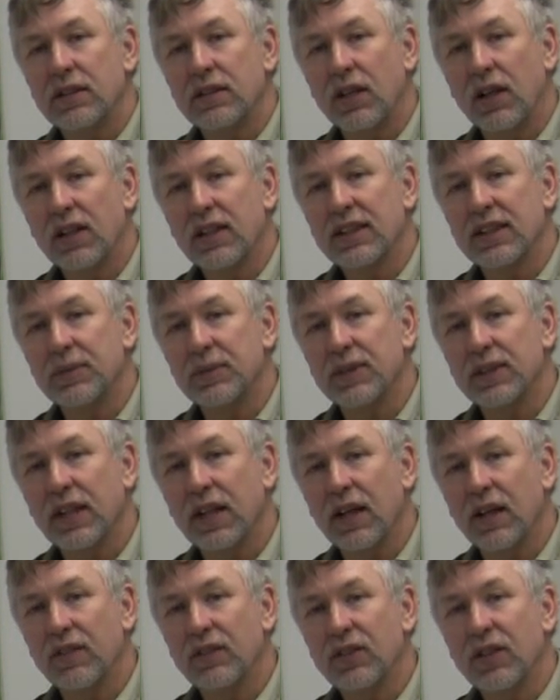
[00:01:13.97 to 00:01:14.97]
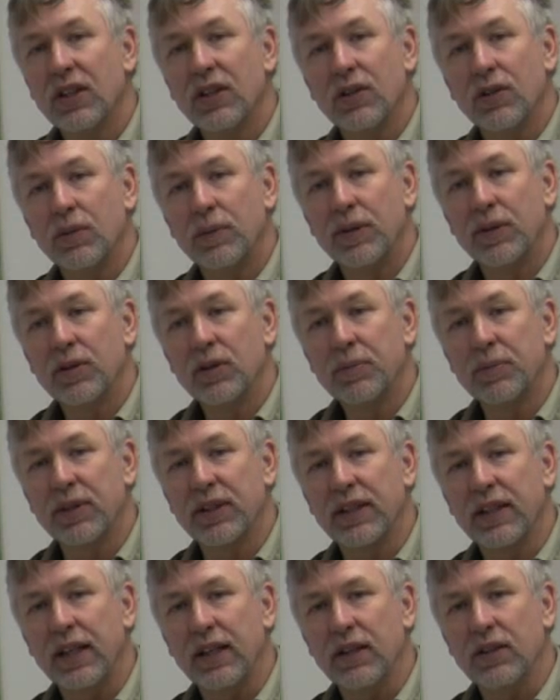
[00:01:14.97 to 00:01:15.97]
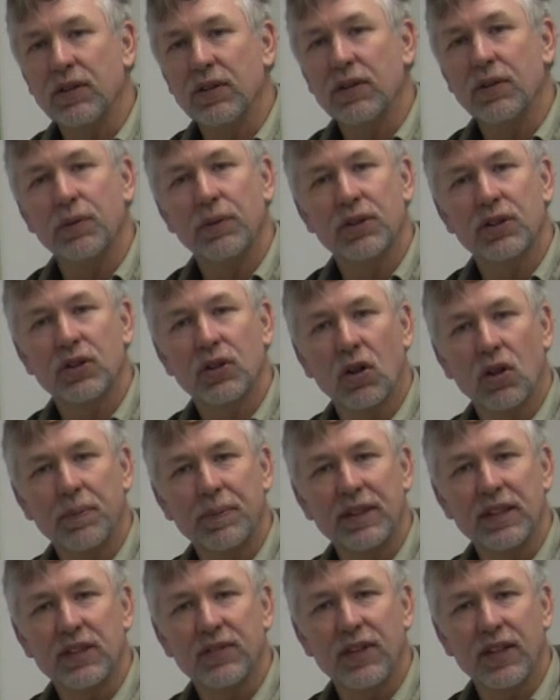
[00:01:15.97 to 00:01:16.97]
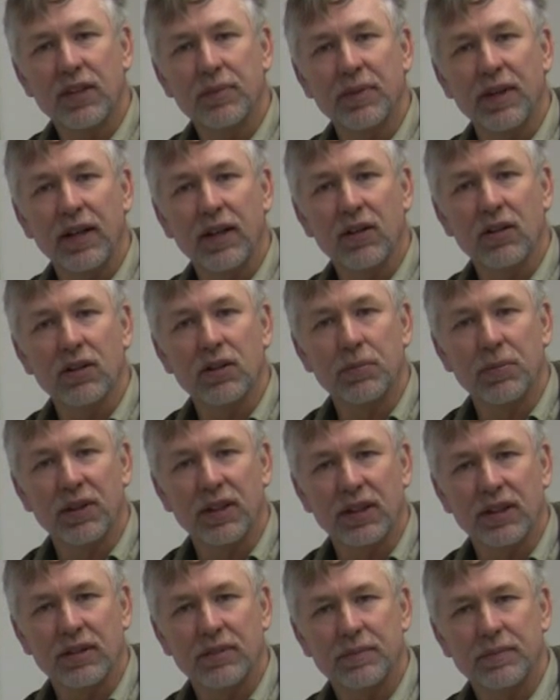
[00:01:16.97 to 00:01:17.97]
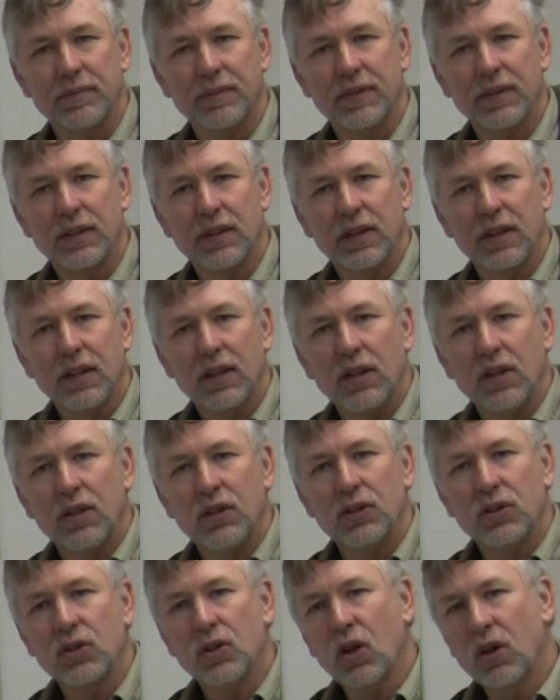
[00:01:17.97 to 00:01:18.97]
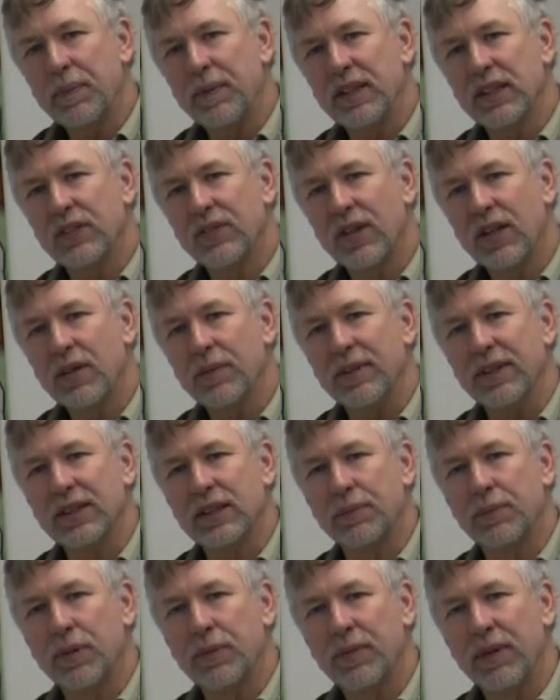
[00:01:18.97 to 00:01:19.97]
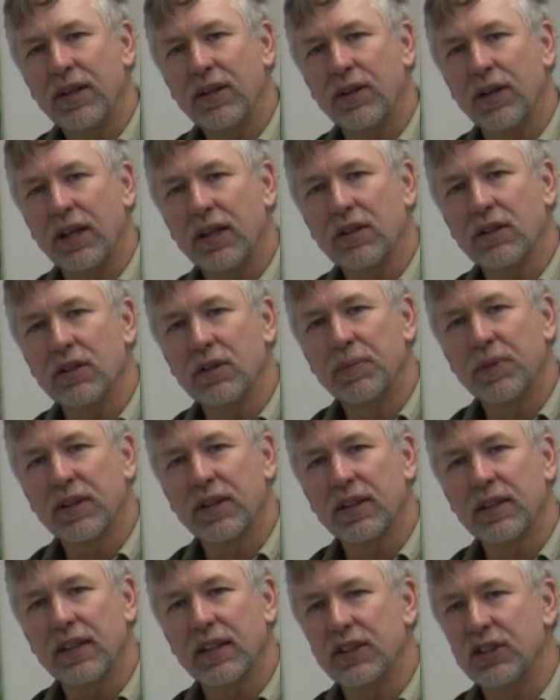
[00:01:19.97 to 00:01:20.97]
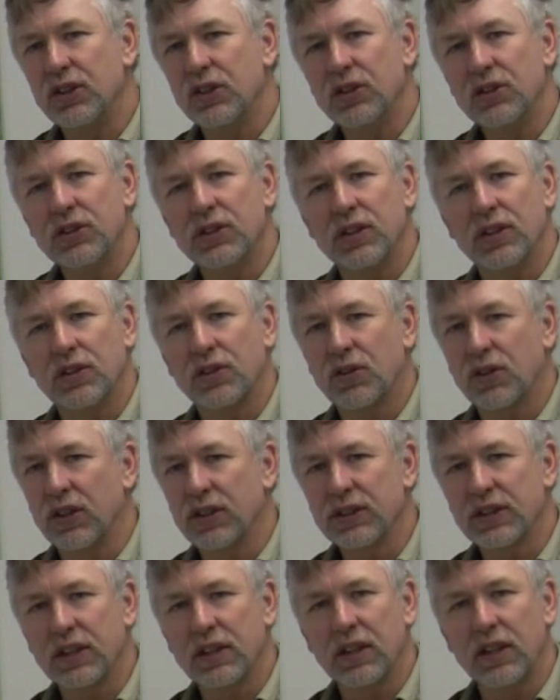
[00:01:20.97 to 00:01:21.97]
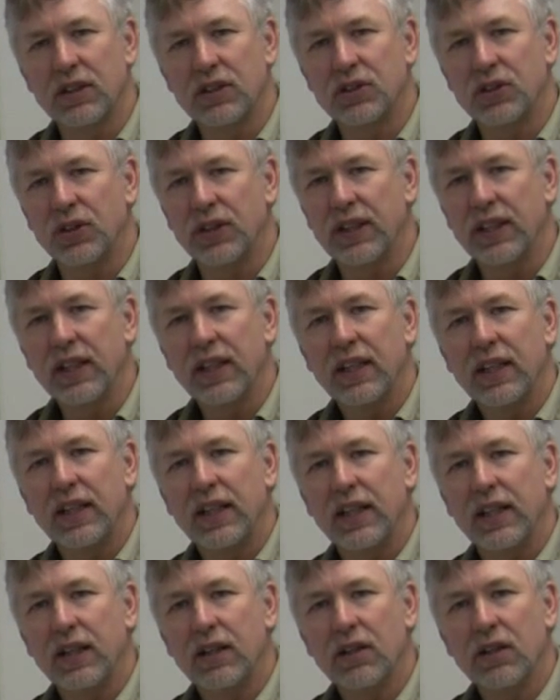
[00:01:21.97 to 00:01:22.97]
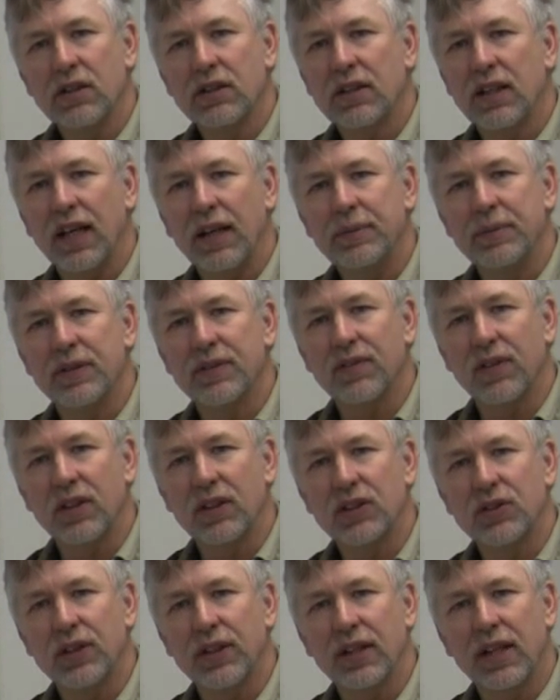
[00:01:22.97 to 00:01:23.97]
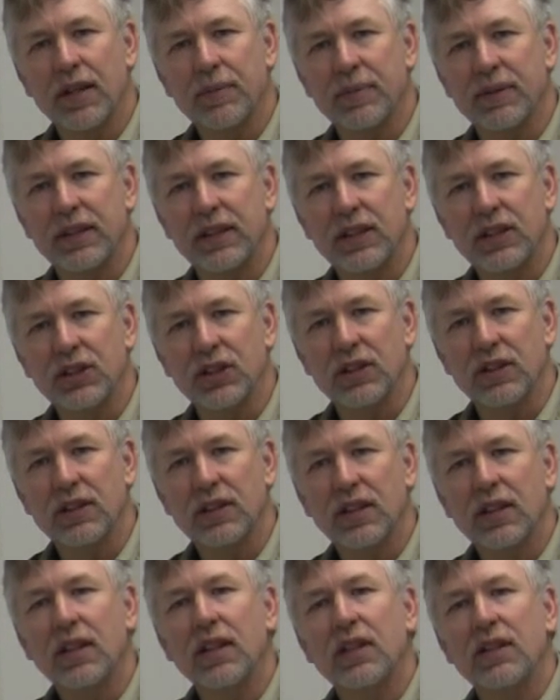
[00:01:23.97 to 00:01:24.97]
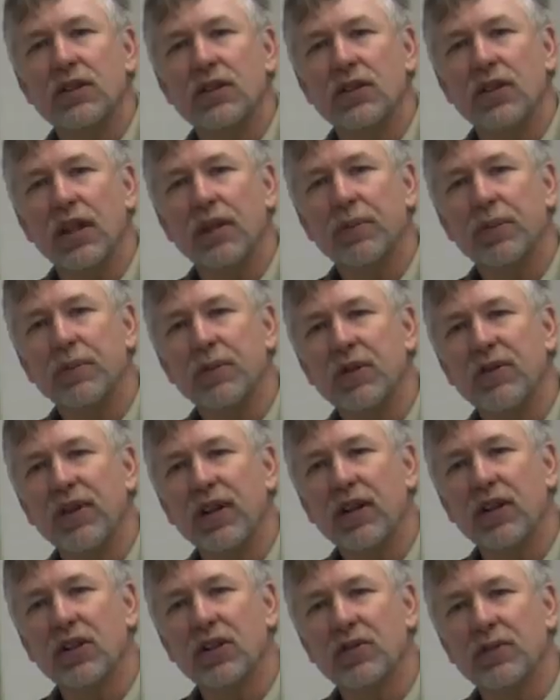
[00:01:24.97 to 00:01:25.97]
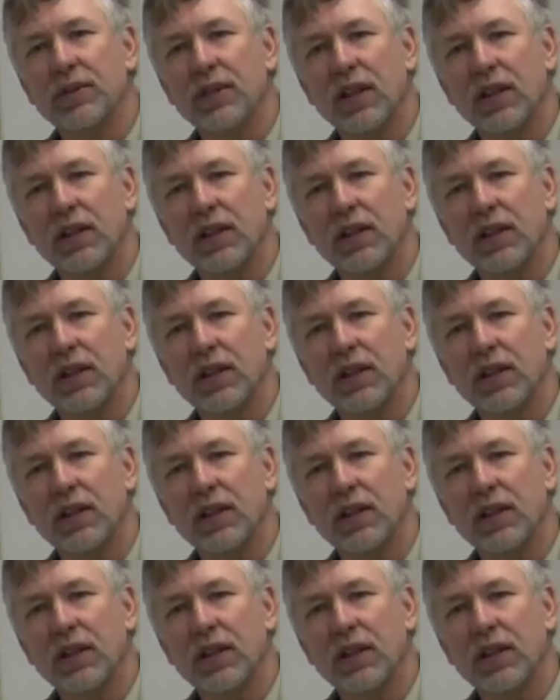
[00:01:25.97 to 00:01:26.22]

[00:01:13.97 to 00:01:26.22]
targets themselves will be lubricated with Scorpion's Venom arrow lubricant. Scorpion's Venom is the premier arrow lubricant that's used across the country in all types of archery competition to help remove arrows from